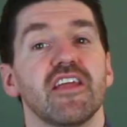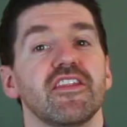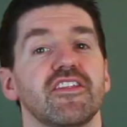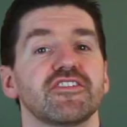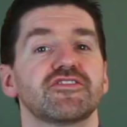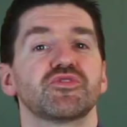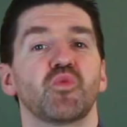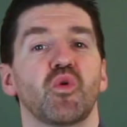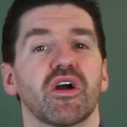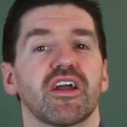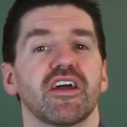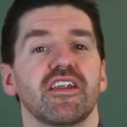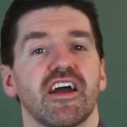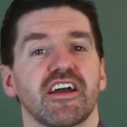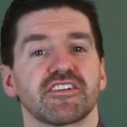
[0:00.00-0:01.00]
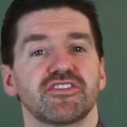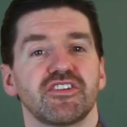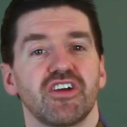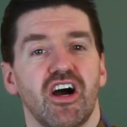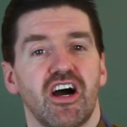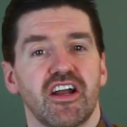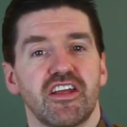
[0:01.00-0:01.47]
This is what connects the
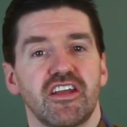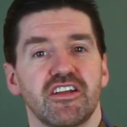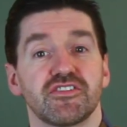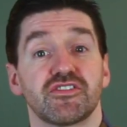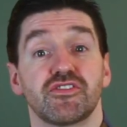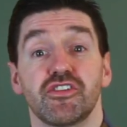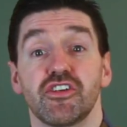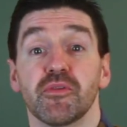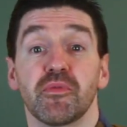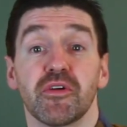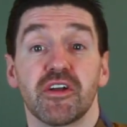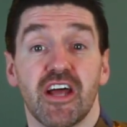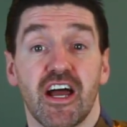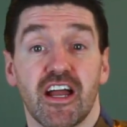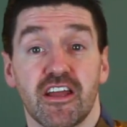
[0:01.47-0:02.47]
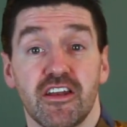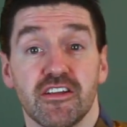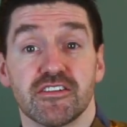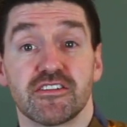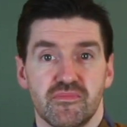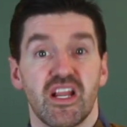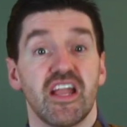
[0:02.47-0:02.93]
audience to your
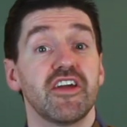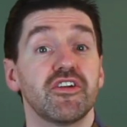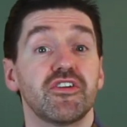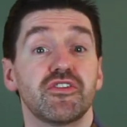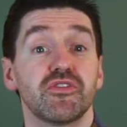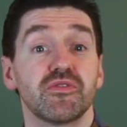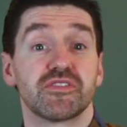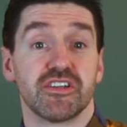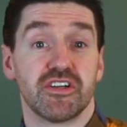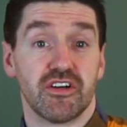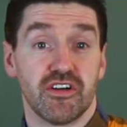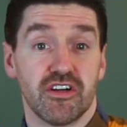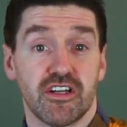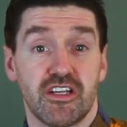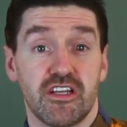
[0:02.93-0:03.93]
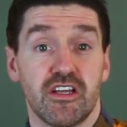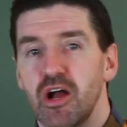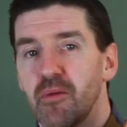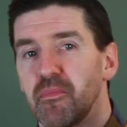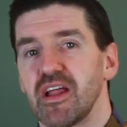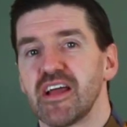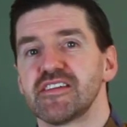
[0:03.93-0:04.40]
protagonist. Introduce it early,
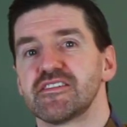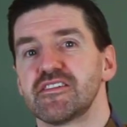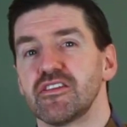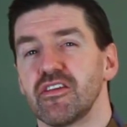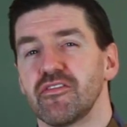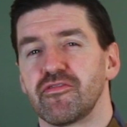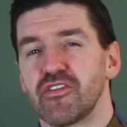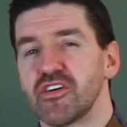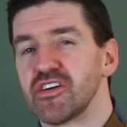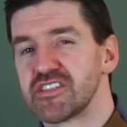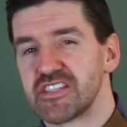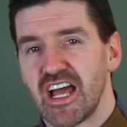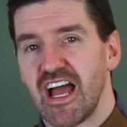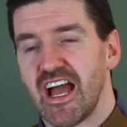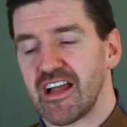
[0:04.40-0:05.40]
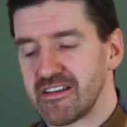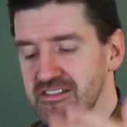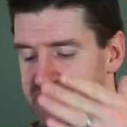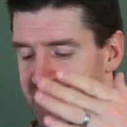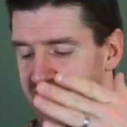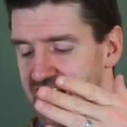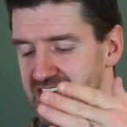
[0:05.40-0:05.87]
place it in the first
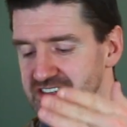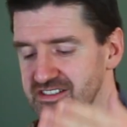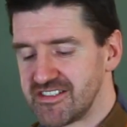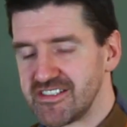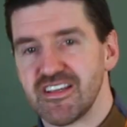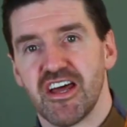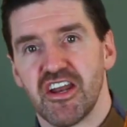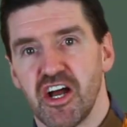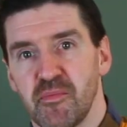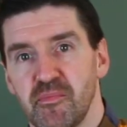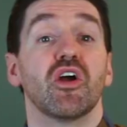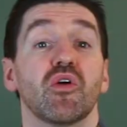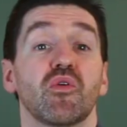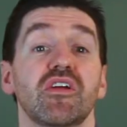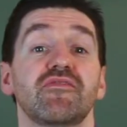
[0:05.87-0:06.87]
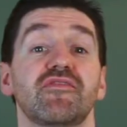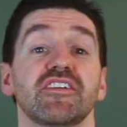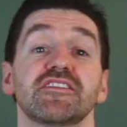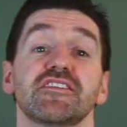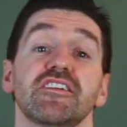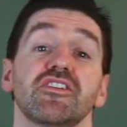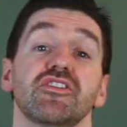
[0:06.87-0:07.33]
act/setup.
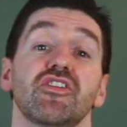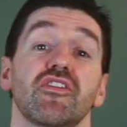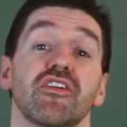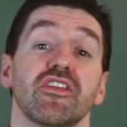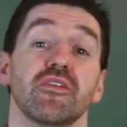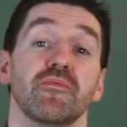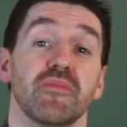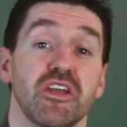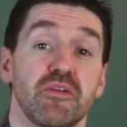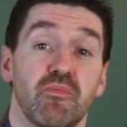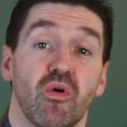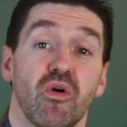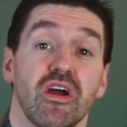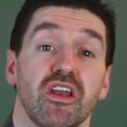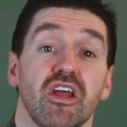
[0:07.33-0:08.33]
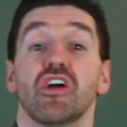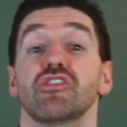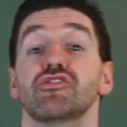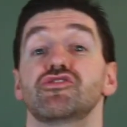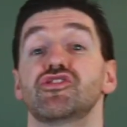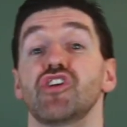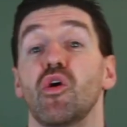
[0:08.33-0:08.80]
Revisit it during the midpoint,
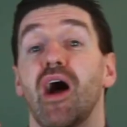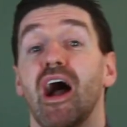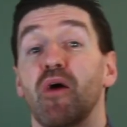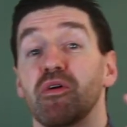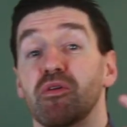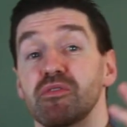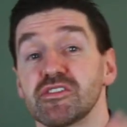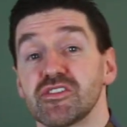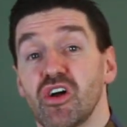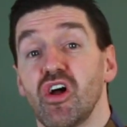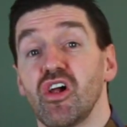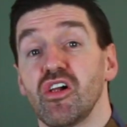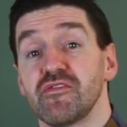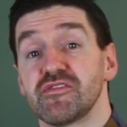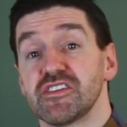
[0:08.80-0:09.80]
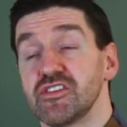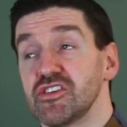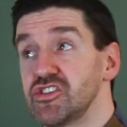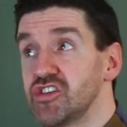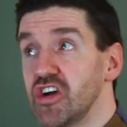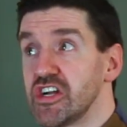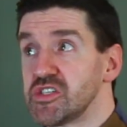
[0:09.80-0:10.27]
show how it resolves in the
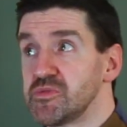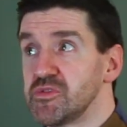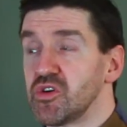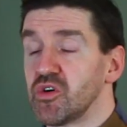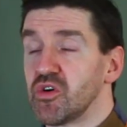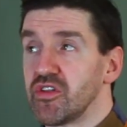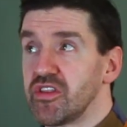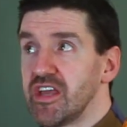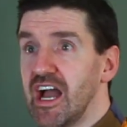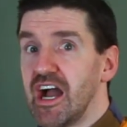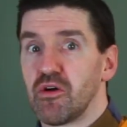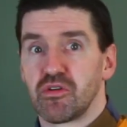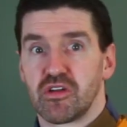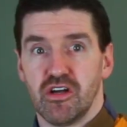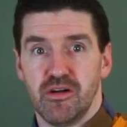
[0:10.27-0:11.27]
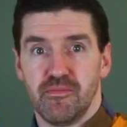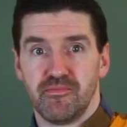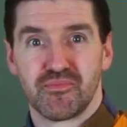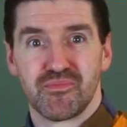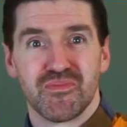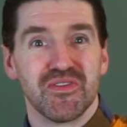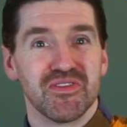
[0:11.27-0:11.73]
judgment or the outcome.
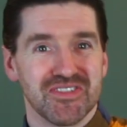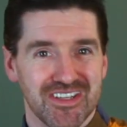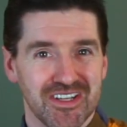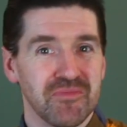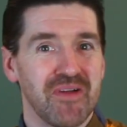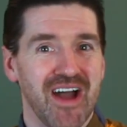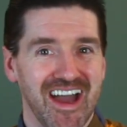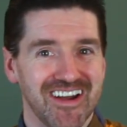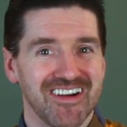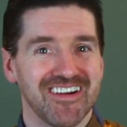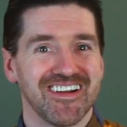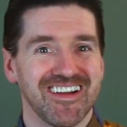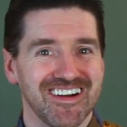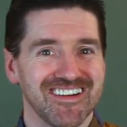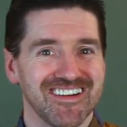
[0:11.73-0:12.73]
You seen a pattern here?